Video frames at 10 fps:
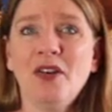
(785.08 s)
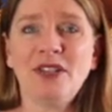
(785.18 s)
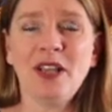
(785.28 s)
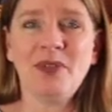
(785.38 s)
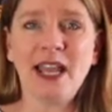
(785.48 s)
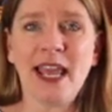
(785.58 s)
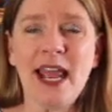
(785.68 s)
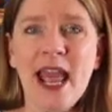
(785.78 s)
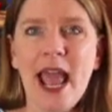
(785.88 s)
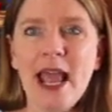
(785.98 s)
or something,
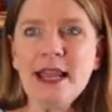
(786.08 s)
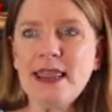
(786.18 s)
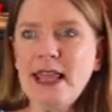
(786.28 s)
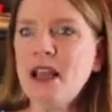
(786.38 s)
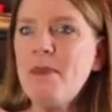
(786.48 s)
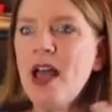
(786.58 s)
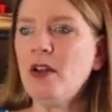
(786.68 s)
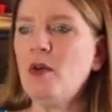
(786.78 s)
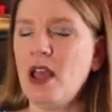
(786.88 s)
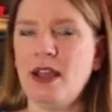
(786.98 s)
and think about,
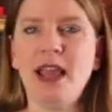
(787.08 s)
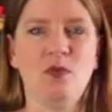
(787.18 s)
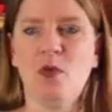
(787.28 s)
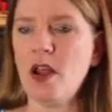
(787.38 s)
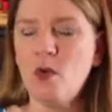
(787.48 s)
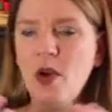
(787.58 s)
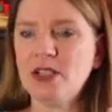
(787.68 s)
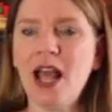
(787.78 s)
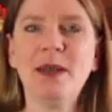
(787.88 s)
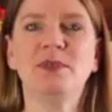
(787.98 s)
again, what
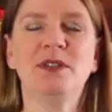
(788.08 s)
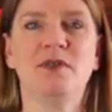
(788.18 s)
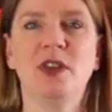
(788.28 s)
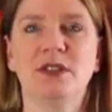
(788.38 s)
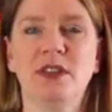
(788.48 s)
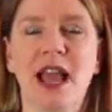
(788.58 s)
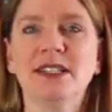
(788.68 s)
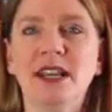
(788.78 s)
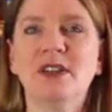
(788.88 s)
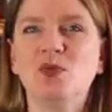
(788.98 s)
types of those
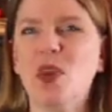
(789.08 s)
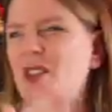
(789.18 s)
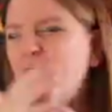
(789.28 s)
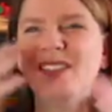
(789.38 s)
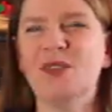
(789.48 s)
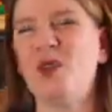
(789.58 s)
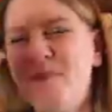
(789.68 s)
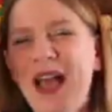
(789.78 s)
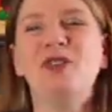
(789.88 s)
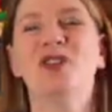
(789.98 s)
activities, what
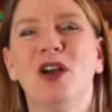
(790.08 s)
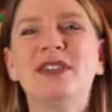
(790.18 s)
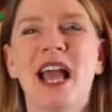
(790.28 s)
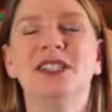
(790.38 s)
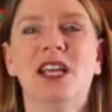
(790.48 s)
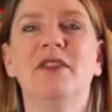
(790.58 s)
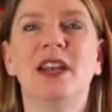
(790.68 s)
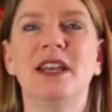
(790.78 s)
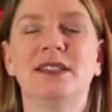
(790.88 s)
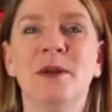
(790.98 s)
about those
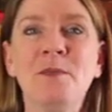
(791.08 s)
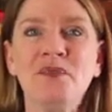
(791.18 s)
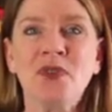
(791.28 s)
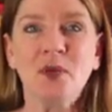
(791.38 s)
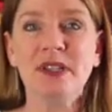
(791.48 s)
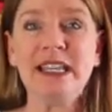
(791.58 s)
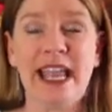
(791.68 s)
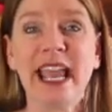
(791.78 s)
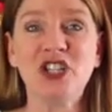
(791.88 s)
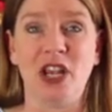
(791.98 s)
activities was
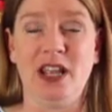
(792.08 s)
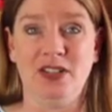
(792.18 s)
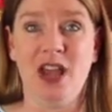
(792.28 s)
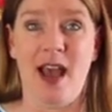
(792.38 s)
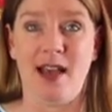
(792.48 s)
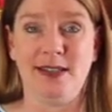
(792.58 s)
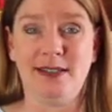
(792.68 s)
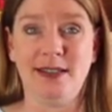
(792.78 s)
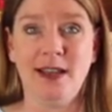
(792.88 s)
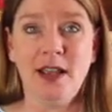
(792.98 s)
engaging to
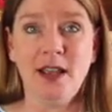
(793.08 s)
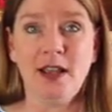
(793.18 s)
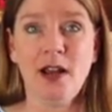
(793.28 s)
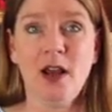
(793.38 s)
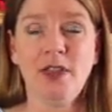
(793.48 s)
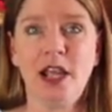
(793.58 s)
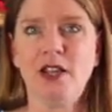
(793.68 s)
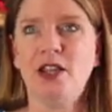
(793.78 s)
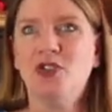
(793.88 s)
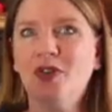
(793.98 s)
us?
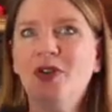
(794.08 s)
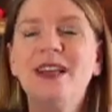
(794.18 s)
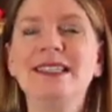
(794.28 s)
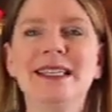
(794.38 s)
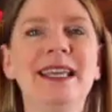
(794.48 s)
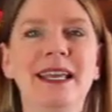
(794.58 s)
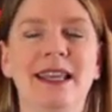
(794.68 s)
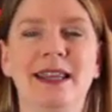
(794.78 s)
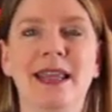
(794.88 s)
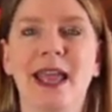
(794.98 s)
They drew us
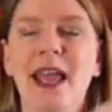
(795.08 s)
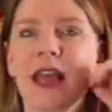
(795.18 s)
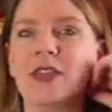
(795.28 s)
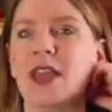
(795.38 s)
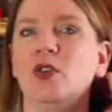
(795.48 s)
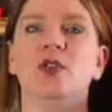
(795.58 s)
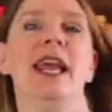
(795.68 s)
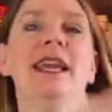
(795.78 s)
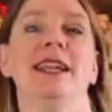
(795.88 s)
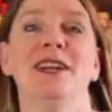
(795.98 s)
in. They
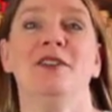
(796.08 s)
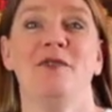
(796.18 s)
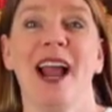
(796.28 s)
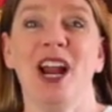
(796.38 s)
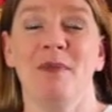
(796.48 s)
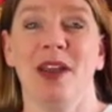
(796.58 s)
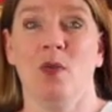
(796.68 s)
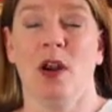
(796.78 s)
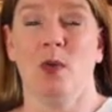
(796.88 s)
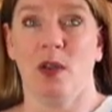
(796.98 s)
created an environment
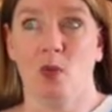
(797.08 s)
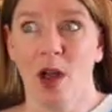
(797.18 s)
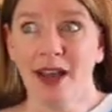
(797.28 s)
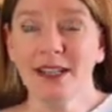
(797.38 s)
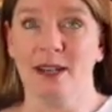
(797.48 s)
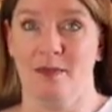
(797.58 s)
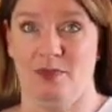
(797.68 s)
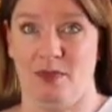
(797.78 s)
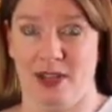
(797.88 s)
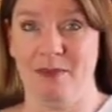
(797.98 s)
where we wanted to
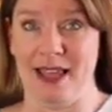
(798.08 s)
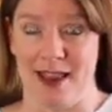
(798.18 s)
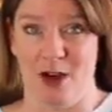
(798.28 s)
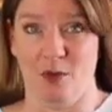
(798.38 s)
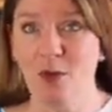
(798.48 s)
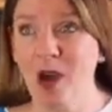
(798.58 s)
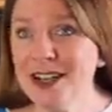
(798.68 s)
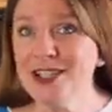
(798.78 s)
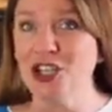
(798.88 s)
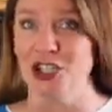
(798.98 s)
be there. We
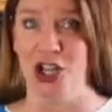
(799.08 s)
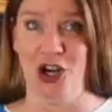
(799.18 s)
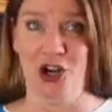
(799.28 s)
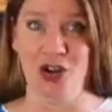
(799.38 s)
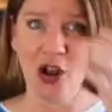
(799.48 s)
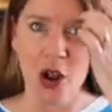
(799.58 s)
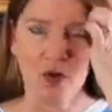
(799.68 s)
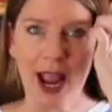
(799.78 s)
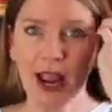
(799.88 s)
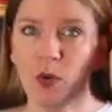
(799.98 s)
wanted to learn,
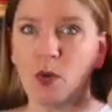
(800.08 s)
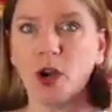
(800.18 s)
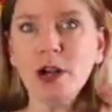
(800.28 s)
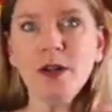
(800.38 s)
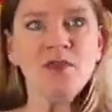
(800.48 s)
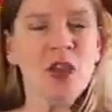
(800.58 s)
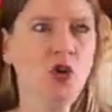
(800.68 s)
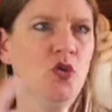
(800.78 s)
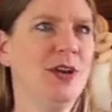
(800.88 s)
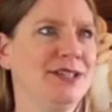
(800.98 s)
right? We weren't
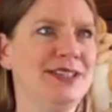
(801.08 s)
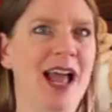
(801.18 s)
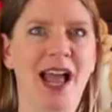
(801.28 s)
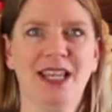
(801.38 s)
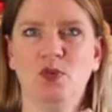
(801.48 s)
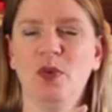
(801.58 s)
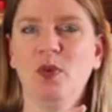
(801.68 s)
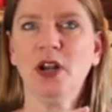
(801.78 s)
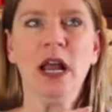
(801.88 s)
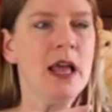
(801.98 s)
criticized. We
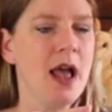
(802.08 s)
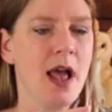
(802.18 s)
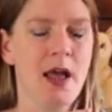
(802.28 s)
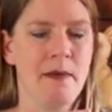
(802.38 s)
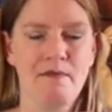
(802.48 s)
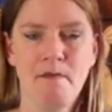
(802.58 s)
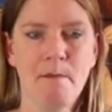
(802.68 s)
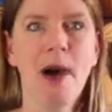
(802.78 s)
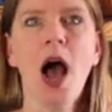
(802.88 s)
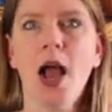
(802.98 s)
weren't
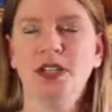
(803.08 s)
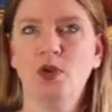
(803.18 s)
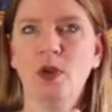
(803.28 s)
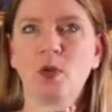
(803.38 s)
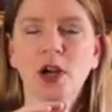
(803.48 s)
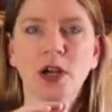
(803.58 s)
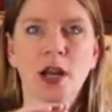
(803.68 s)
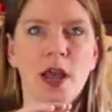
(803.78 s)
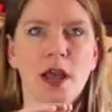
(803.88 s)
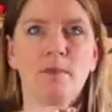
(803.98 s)
mocked. We weren't
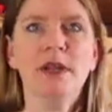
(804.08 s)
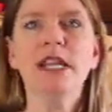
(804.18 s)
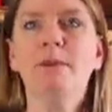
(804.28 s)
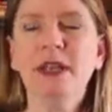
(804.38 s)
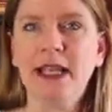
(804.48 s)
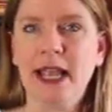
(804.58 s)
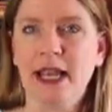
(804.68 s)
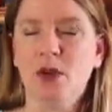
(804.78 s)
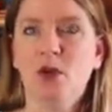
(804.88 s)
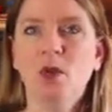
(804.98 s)

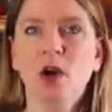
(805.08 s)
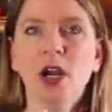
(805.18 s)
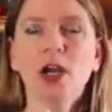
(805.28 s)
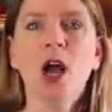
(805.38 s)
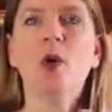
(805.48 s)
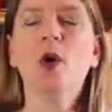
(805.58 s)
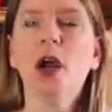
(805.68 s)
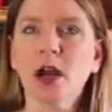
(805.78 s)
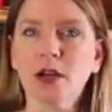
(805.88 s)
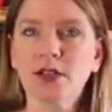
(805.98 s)
manipulated. We weren't
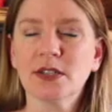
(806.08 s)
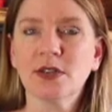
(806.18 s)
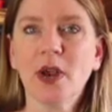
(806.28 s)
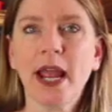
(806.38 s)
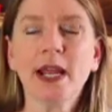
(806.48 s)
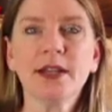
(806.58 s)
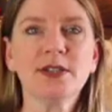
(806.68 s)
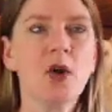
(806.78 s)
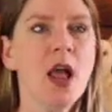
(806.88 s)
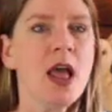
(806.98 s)
coerced, right? So